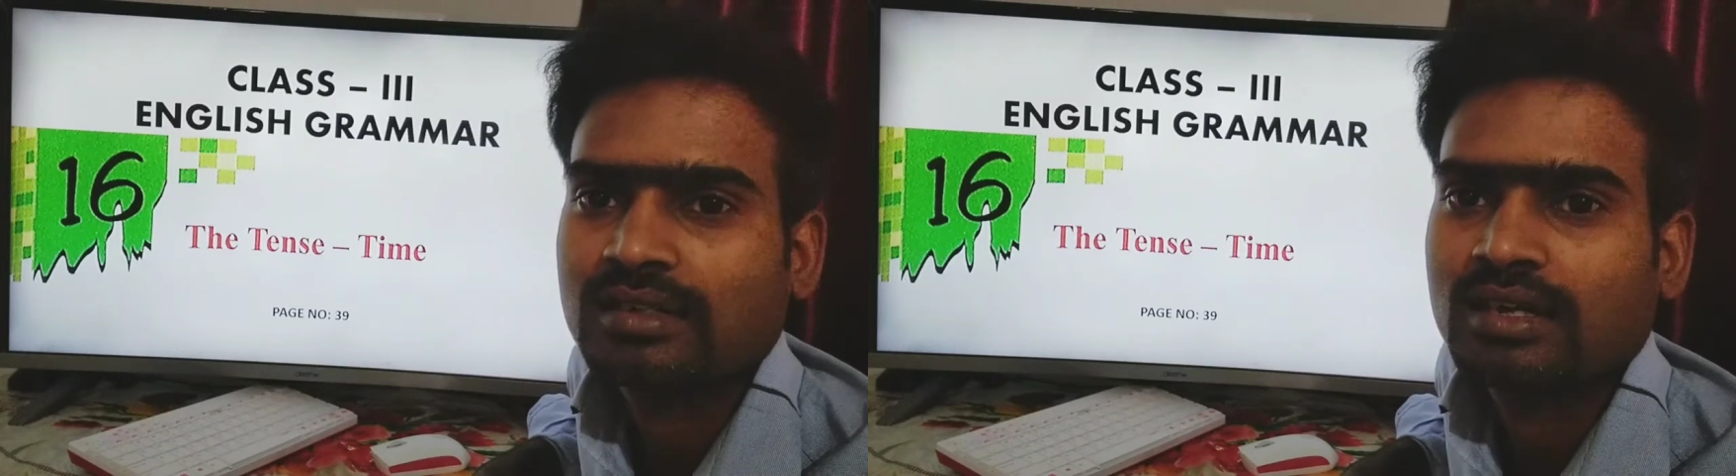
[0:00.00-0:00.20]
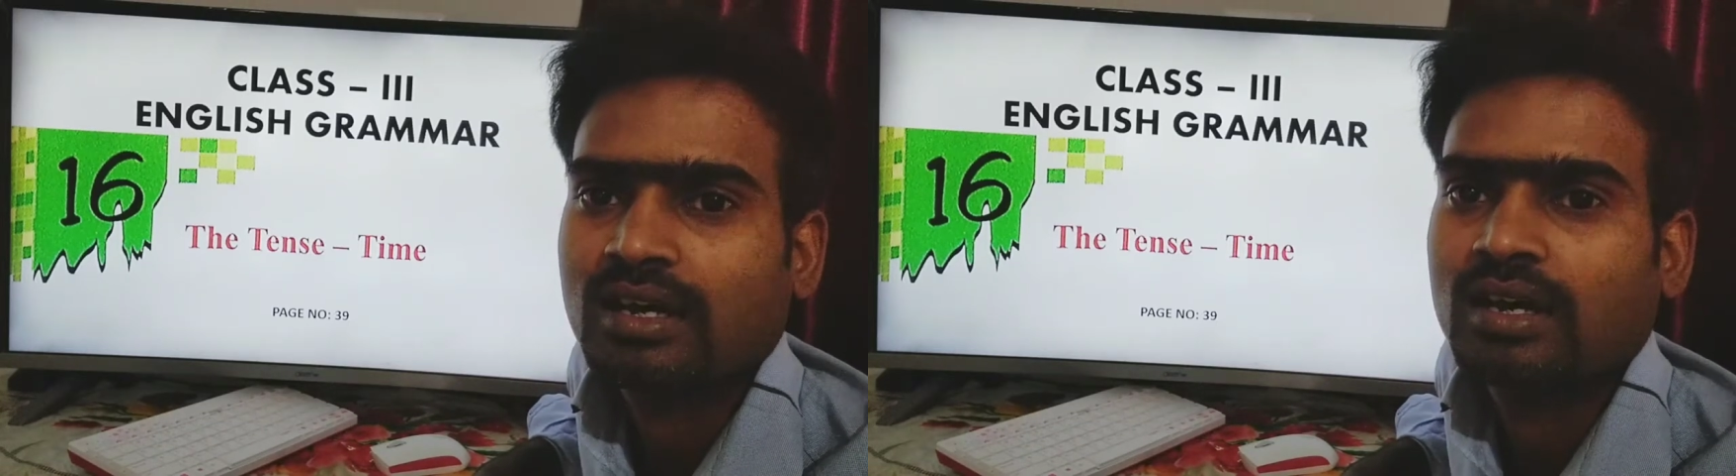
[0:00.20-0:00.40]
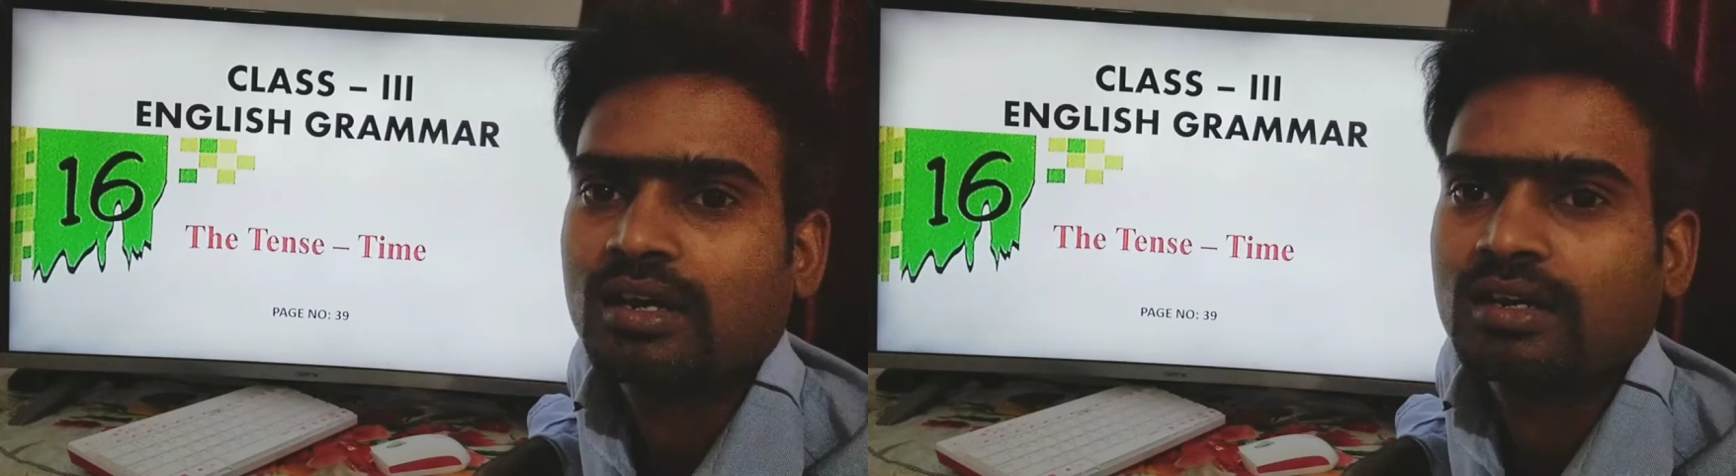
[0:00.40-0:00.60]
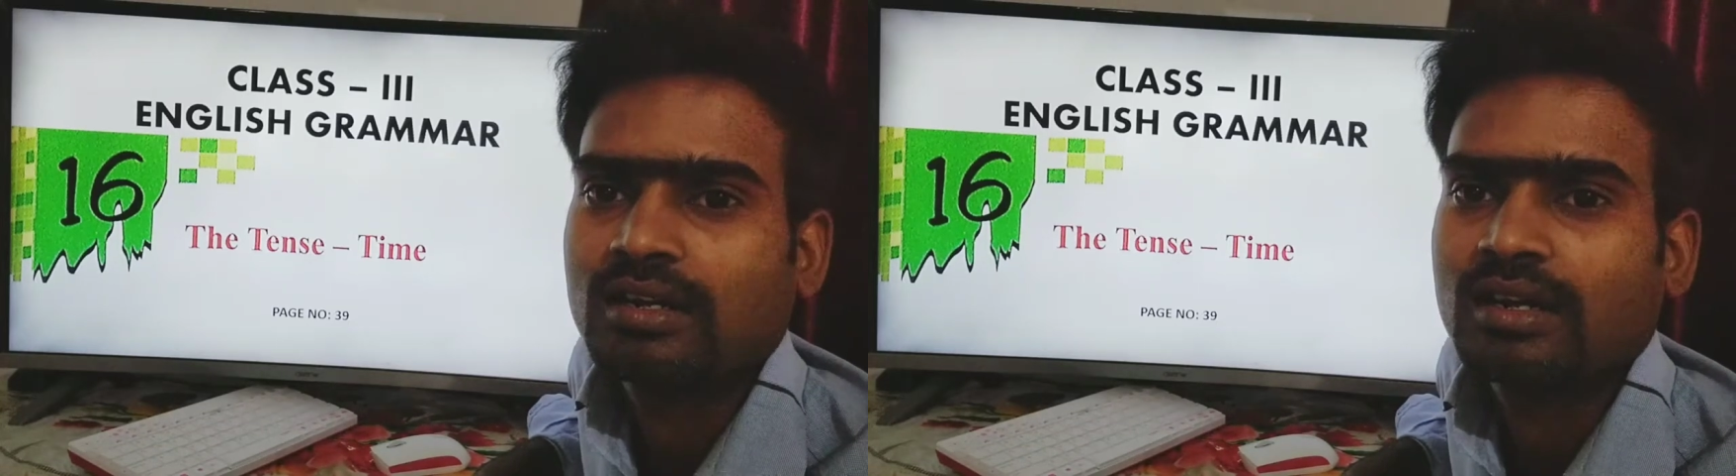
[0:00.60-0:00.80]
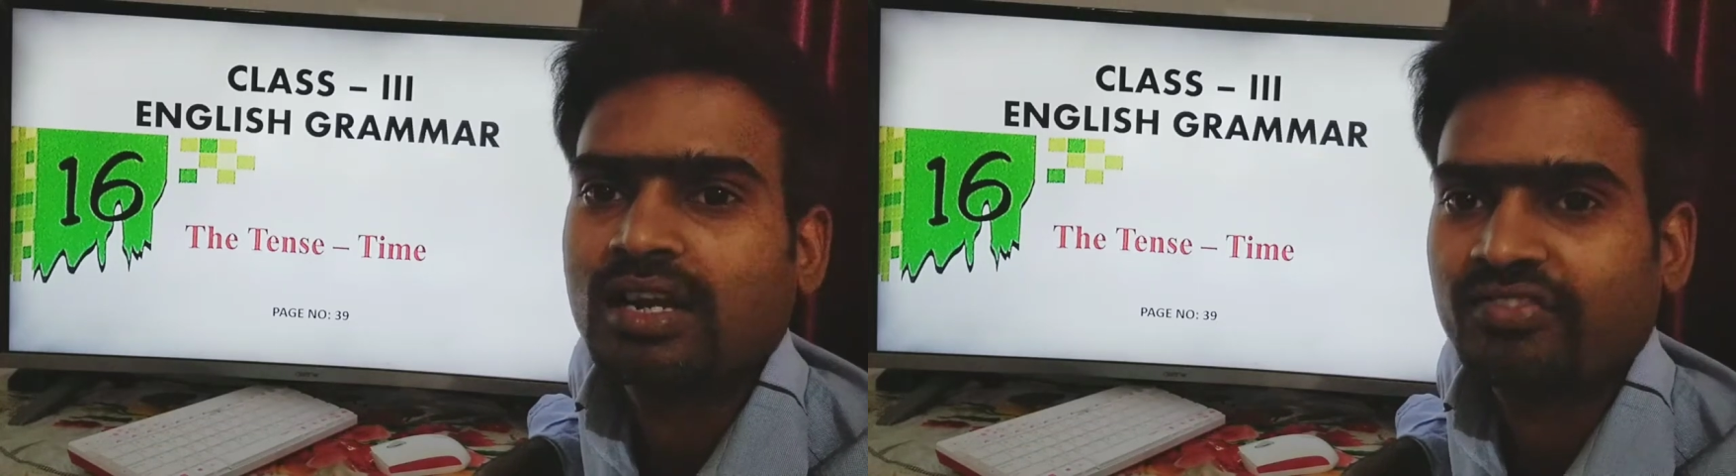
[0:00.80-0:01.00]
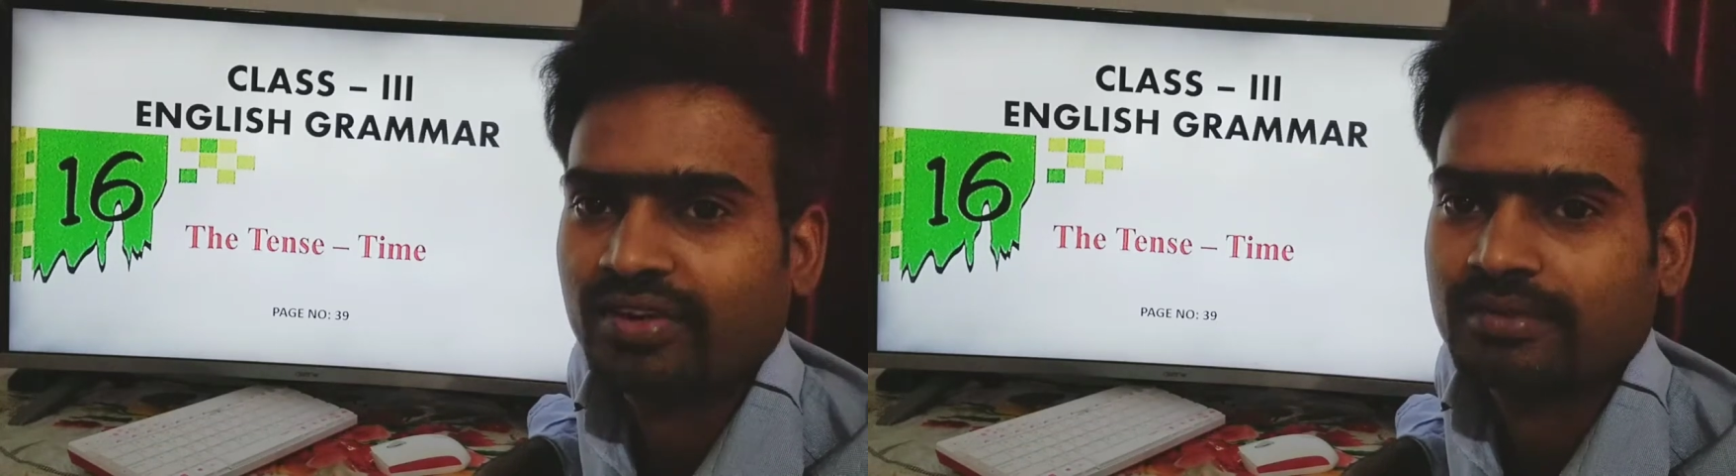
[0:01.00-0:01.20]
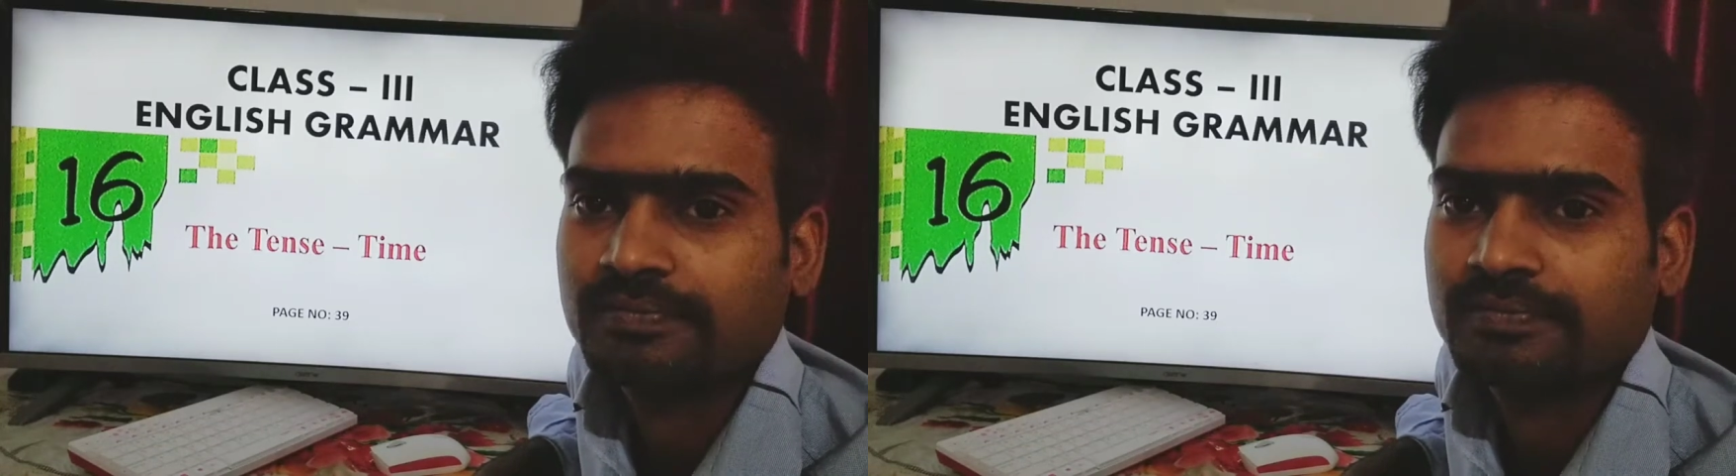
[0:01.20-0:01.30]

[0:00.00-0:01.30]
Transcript: are left.